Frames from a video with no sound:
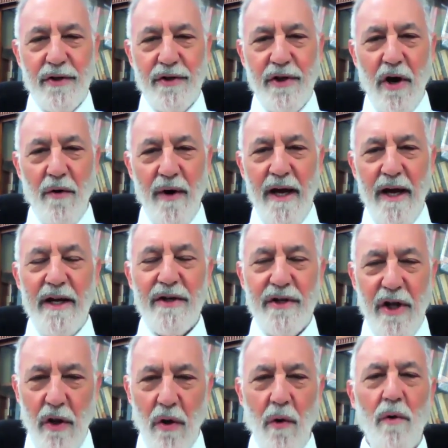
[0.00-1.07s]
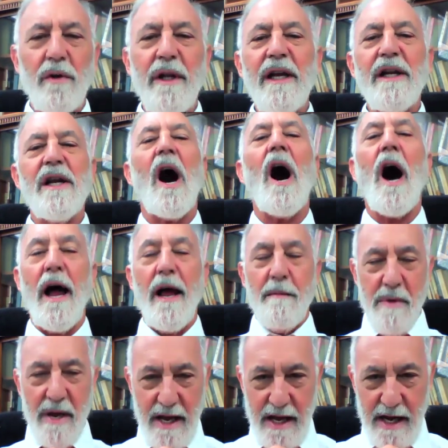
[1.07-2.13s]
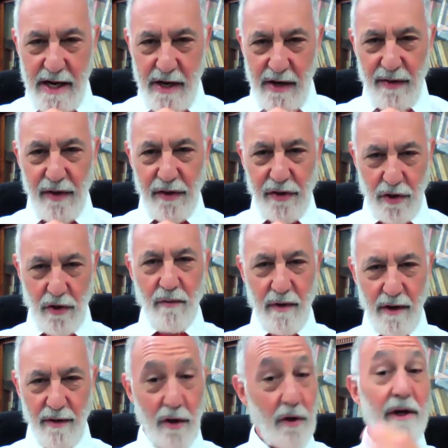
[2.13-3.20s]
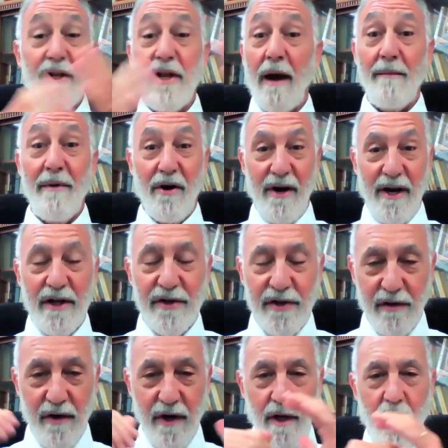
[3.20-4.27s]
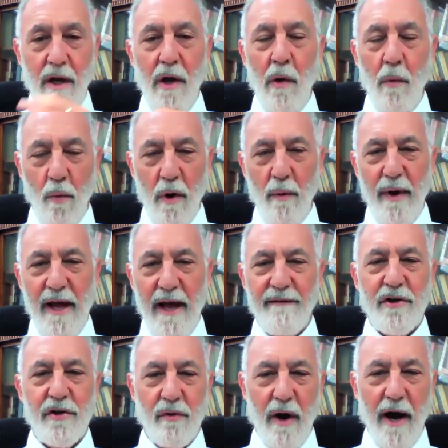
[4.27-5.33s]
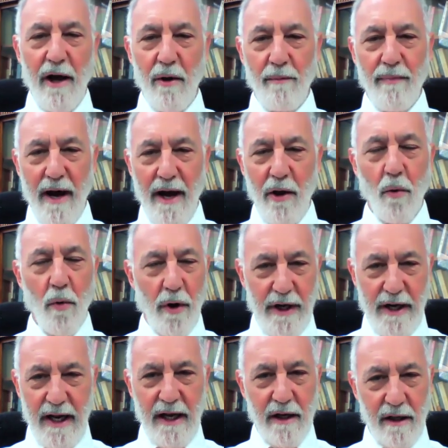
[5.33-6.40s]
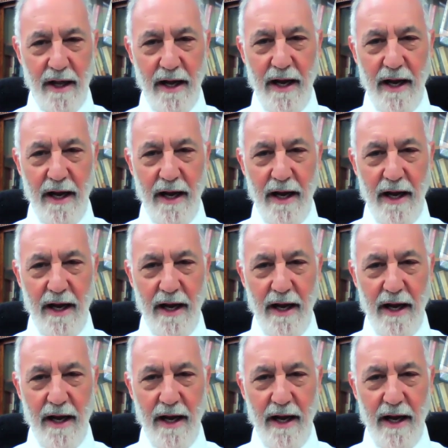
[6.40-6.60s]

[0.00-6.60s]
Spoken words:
So it is the only time in the Torah, the only time in our history, where we have a trial by ordeal.